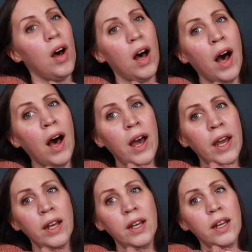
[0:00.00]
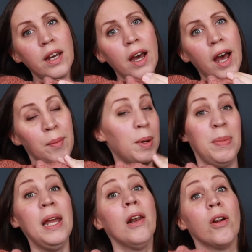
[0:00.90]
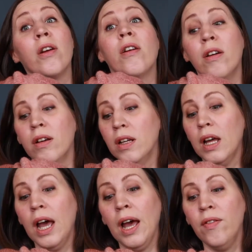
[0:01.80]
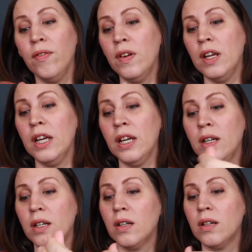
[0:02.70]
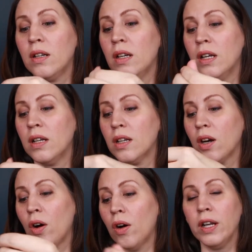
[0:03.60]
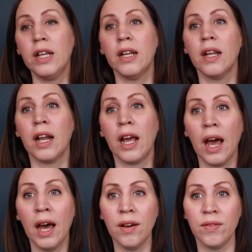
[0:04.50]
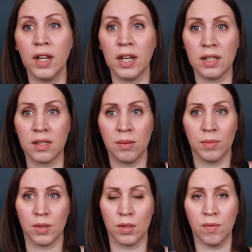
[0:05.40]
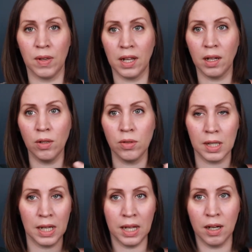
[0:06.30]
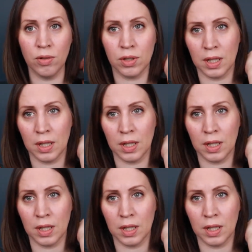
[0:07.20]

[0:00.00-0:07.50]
I am a pillar. Every cardigan that I have that has some sort of like loosely,